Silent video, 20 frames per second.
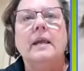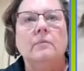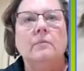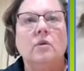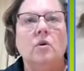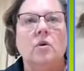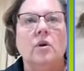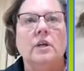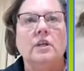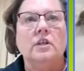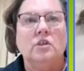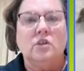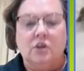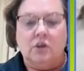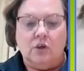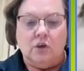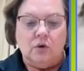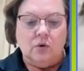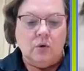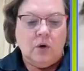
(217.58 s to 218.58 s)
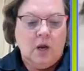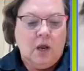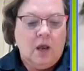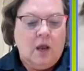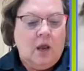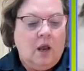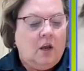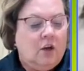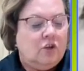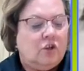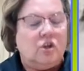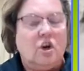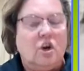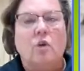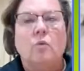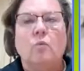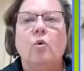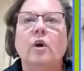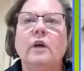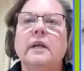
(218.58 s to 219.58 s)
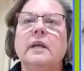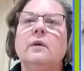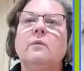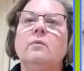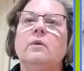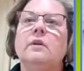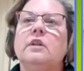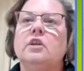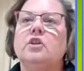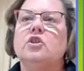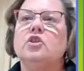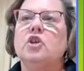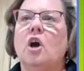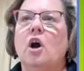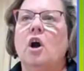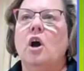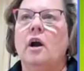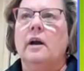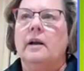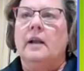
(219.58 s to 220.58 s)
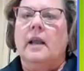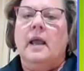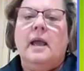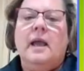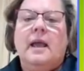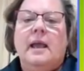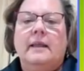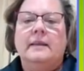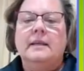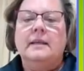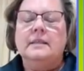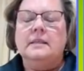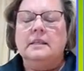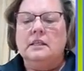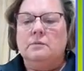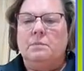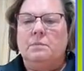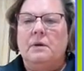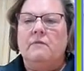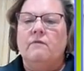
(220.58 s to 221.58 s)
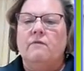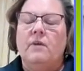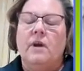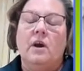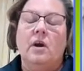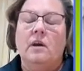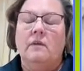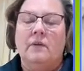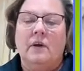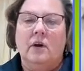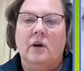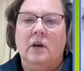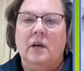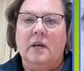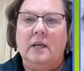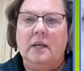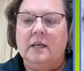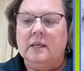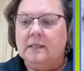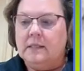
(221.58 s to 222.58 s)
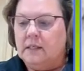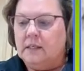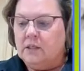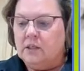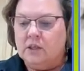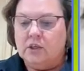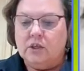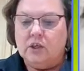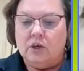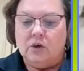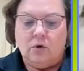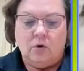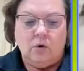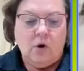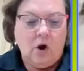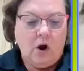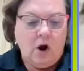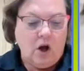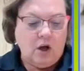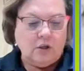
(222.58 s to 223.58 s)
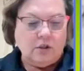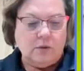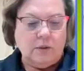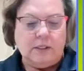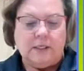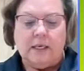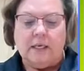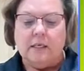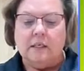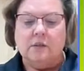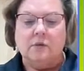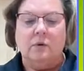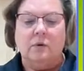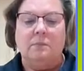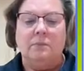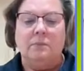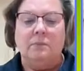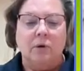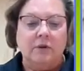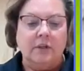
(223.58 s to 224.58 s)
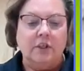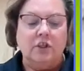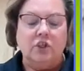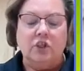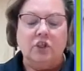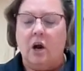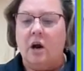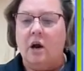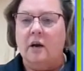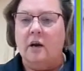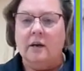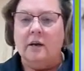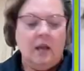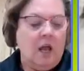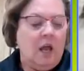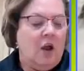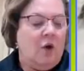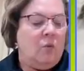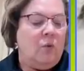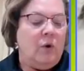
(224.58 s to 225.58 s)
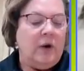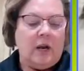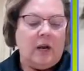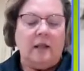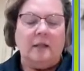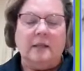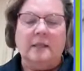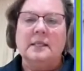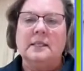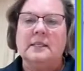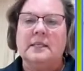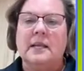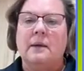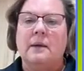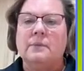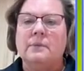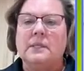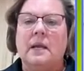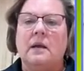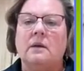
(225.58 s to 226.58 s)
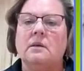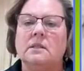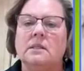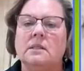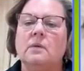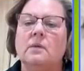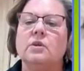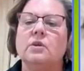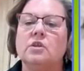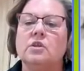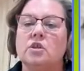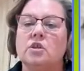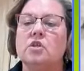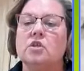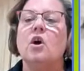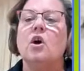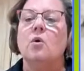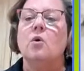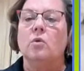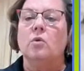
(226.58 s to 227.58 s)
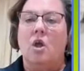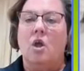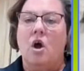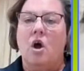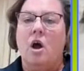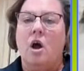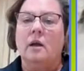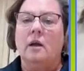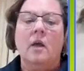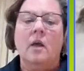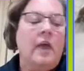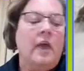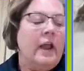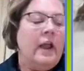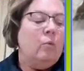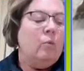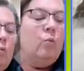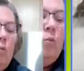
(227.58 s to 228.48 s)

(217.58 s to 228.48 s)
I am going to start working with the chard. And this has been very, very easy to do. All we did is we pulled the chard, we cut the stems down because they were so long.